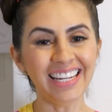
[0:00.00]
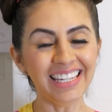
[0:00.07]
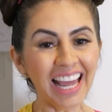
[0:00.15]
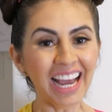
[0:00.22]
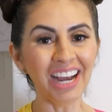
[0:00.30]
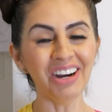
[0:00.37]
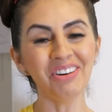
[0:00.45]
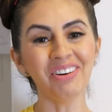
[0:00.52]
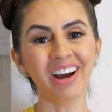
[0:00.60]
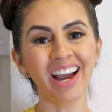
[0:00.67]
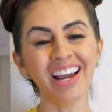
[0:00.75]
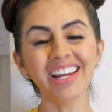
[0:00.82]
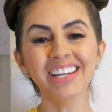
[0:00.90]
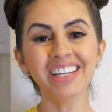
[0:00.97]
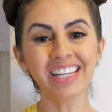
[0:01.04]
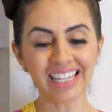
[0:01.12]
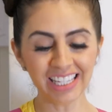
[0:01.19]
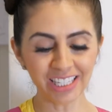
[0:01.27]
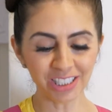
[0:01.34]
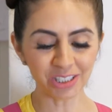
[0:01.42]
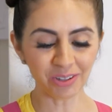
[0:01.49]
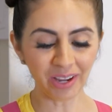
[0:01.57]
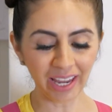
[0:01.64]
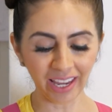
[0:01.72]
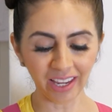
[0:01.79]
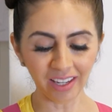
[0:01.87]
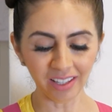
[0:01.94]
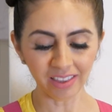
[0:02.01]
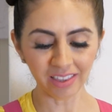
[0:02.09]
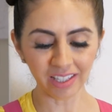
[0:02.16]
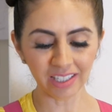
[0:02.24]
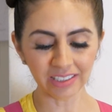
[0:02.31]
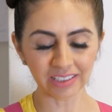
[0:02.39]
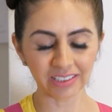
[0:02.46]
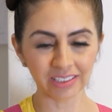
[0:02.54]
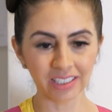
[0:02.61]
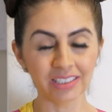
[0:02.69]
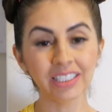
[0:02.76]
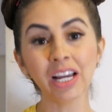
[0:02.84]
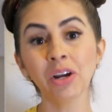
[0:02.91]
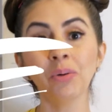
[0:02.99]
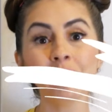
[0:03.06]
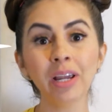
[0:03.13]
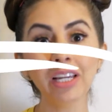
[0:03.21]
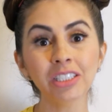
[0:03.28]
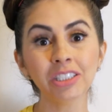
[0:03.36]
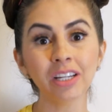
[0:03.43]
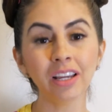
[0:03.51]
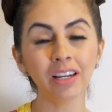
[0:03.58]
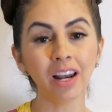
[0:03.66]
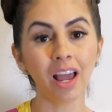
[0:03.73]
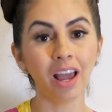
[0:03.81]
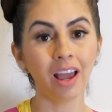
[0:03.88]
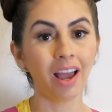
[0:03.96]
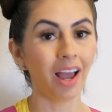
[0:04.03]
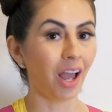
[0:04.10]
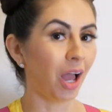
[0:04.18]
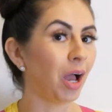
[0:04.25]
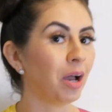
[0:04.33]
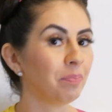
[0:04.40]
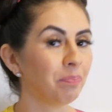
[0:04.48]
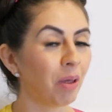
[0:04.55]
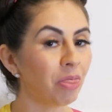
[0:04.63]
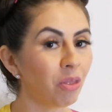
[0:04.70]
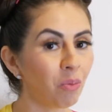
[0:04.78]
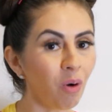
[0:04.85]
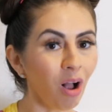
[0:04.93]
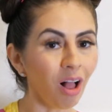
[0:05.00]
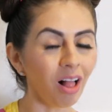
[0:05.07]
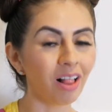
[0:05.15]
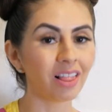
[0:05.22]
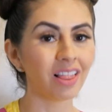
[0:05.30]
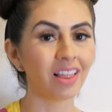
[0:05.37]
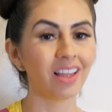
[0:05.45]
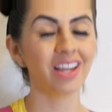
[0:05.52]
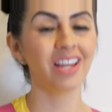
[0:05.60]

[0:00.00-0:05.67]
now I need to hang this decoration up on the wall.